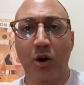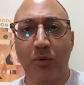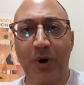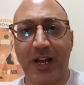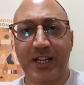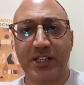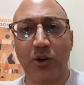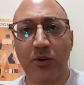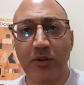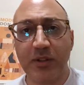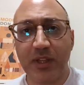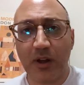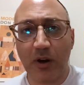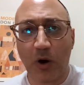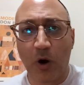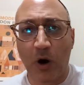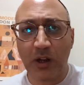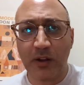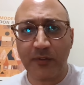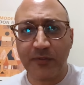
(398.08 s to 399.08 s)
Right. So
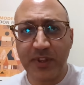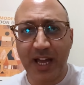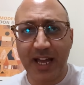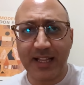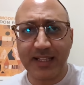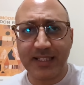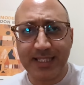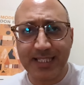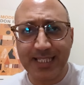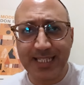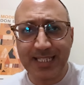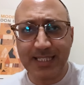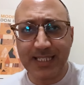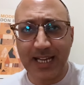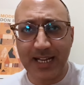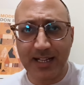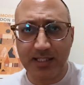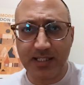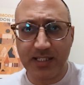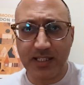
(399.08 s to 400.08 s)
all the
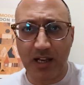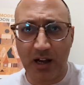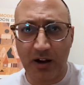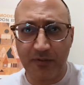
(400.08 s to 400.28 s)
details